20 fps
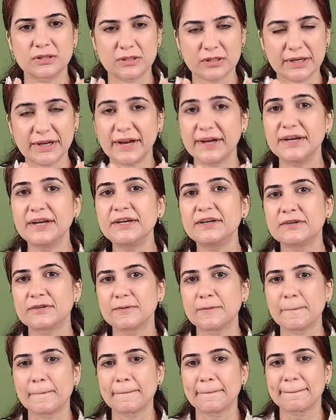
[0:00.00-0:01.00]
creditor
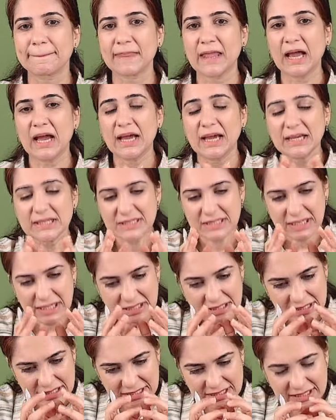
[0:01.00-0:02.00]
is
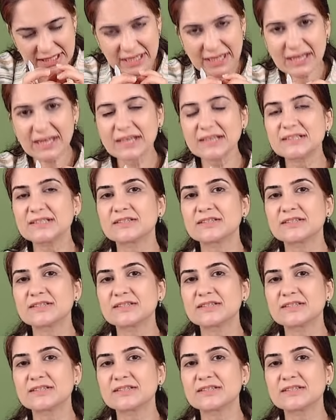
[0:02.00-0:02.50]
concealing